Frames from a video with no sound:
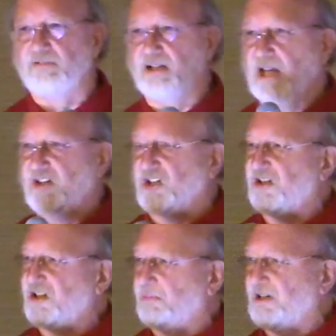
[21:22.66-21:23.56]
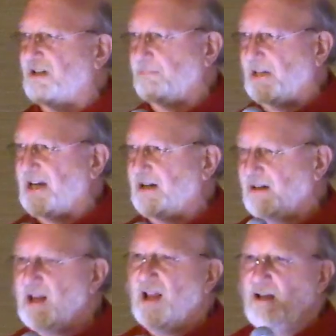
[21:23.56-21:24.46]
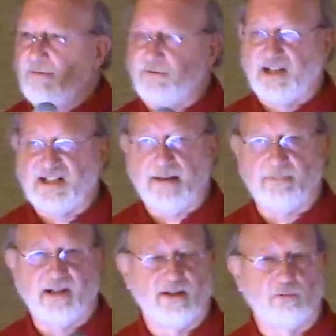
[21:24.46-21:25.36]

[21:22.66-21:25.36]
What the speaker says: relationship to the plant. For example, in the